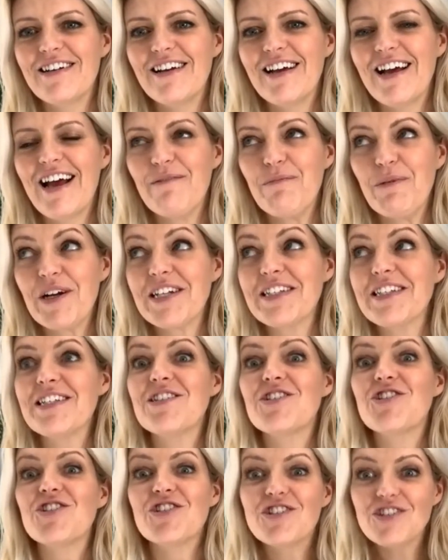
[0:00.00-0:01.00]
And because
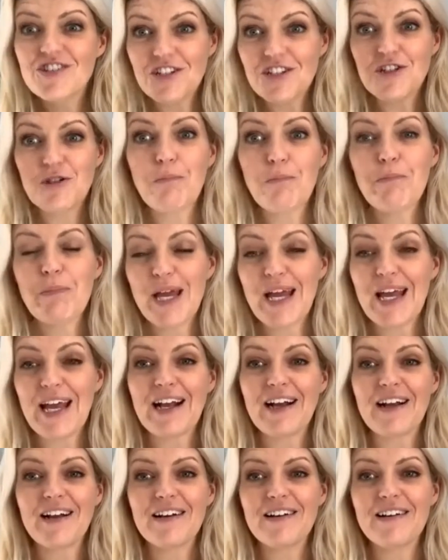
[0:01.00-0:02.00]
it's just
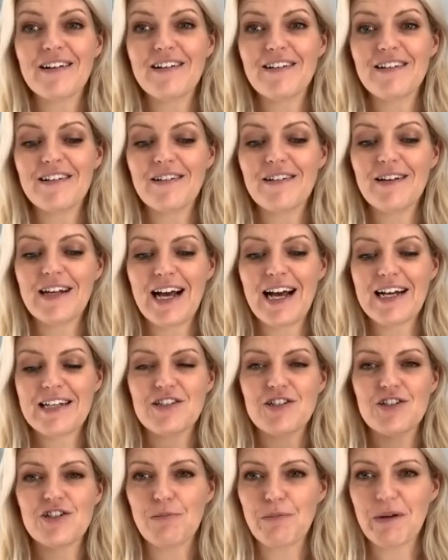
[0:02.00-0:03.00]
it
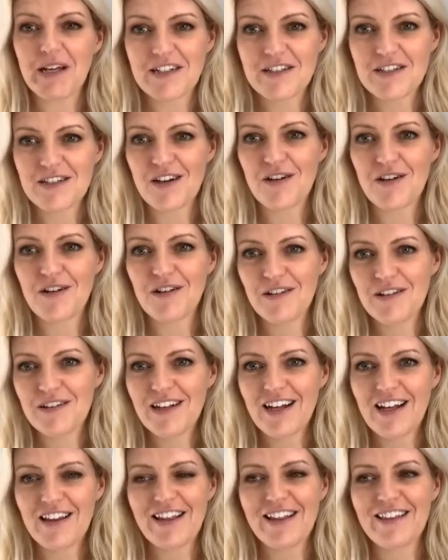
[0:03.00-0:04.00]
has such a big soul.
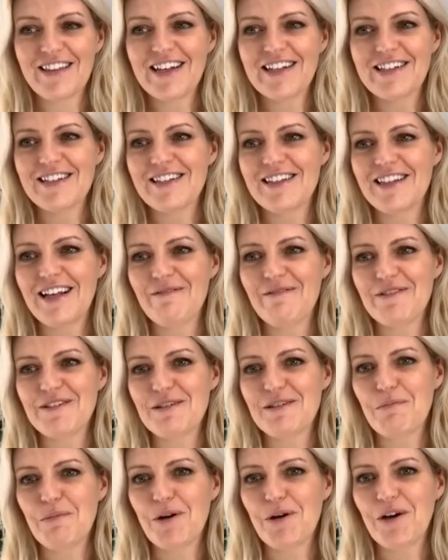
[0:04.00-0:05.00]
I think that
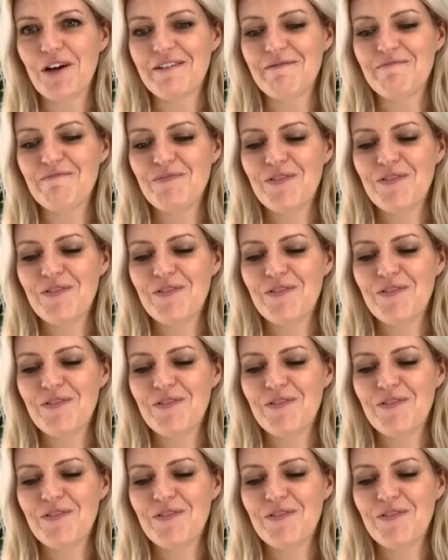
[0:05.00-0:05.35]
was the point.